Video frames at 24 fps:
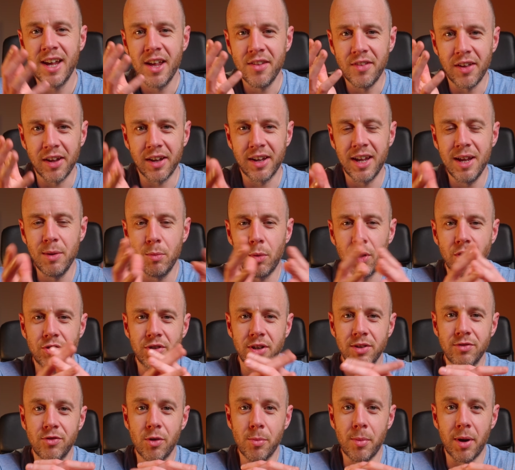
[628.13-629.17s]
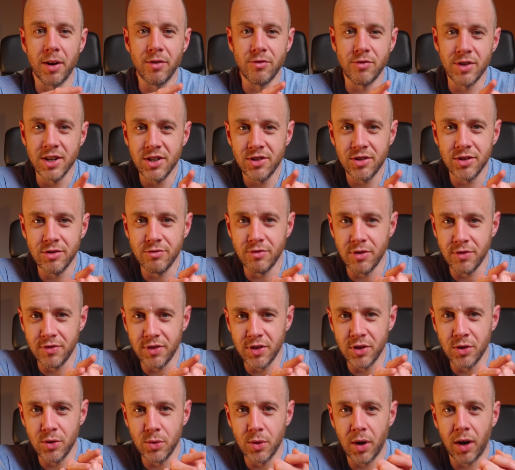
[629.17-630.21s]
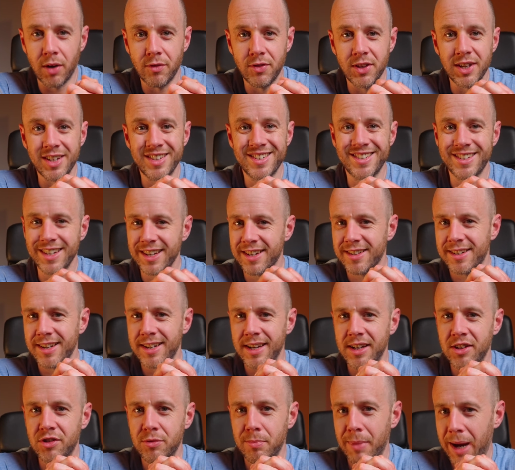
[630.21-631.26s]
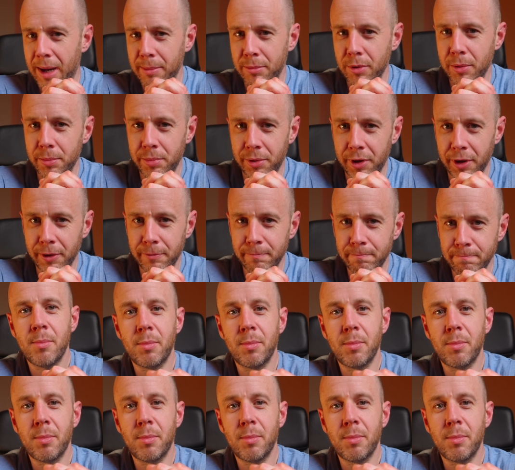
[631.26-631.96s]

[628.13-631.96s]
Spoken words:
then keep watching for my recent review of the 16-inch MacBook Pro.